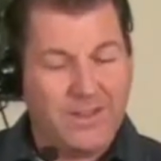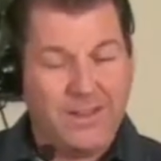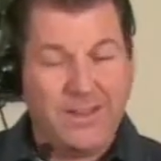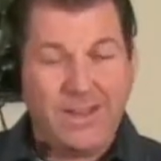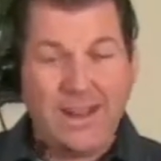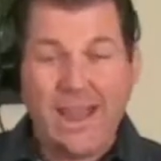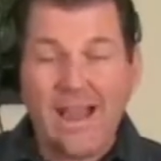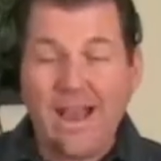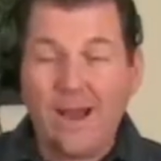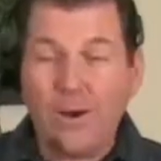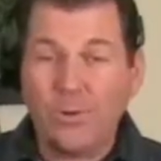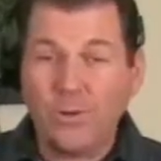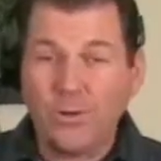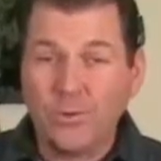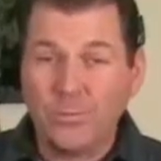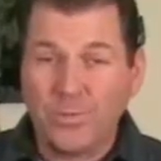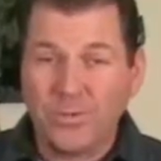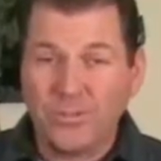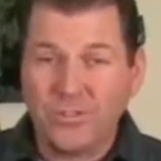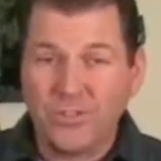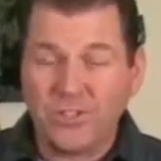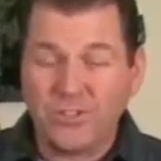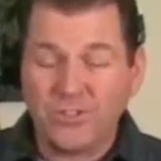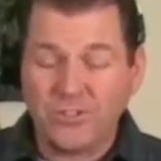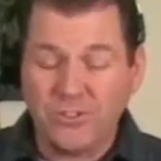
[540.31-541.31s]
Now we're in
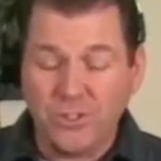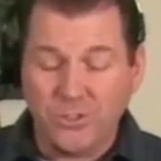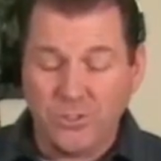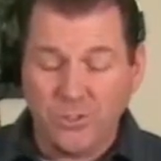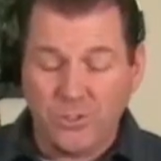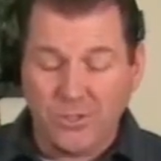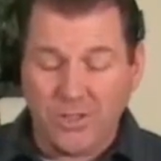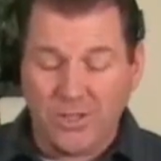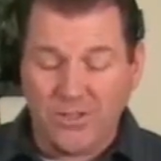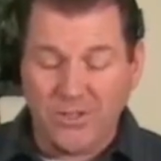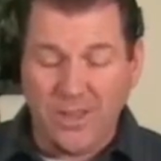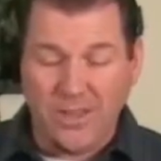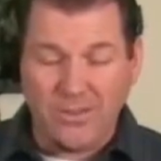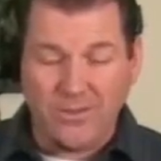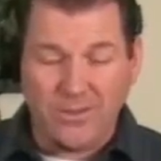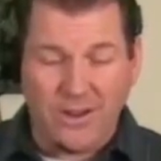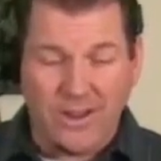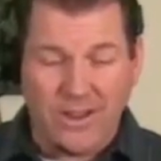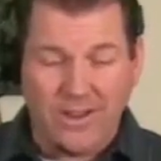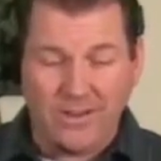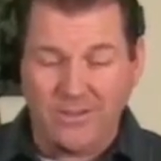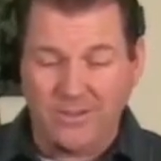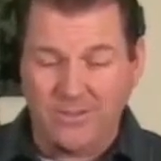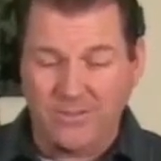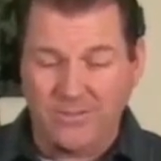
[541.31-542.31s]
position to do it on the other
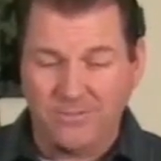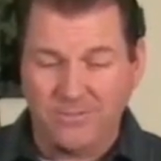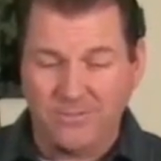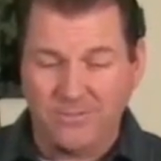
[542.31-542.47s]
hand.